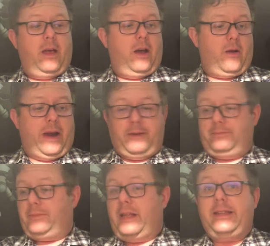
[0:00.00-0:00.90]
All right,
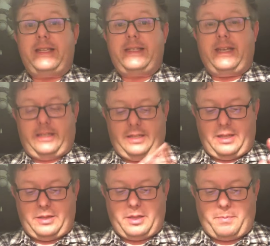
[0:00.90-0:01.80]
let's get to
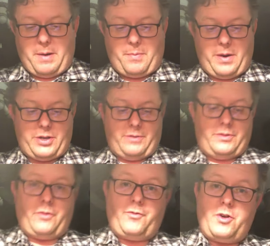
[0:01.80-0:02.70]
the preparation.
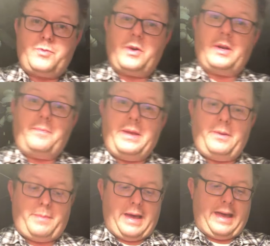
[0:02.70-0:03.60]
So first we're going to peel
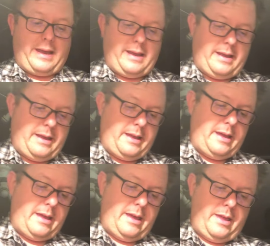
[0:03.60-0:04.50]
back
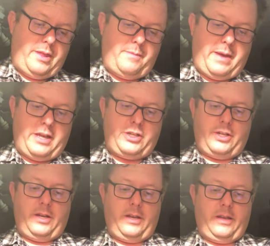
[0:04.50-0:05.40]
the
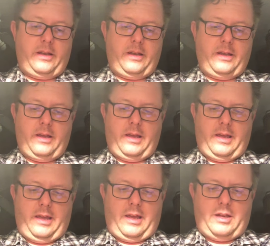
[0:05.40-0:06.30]
mesh
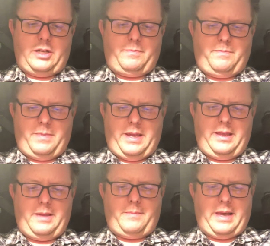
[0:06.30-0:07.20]
and just
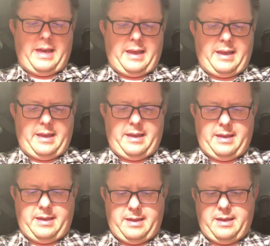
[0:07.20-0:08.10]
peel it back.
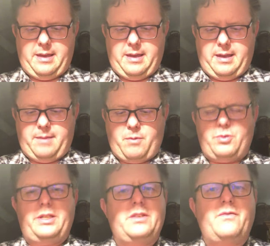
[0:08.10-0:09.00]
And most
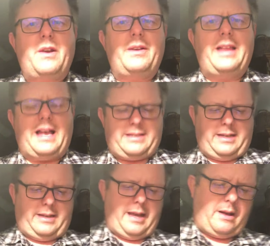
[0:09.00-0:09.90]
of these are very
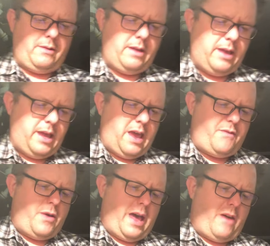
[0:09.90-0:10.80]
elastic now. If
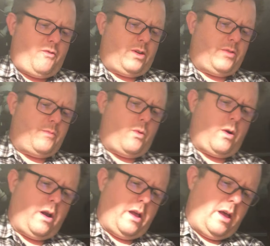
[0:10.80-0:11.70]
you have one of the
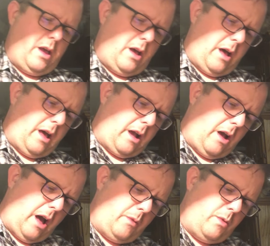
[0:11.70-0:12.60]
more
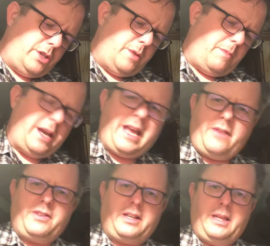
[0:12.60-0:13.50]
cotton ones, you might
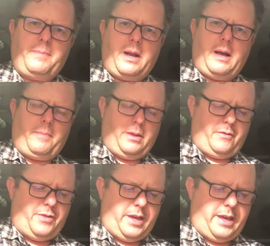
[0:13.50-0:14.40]
have to clip a couple
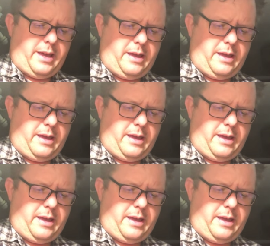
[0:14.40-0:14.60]
of the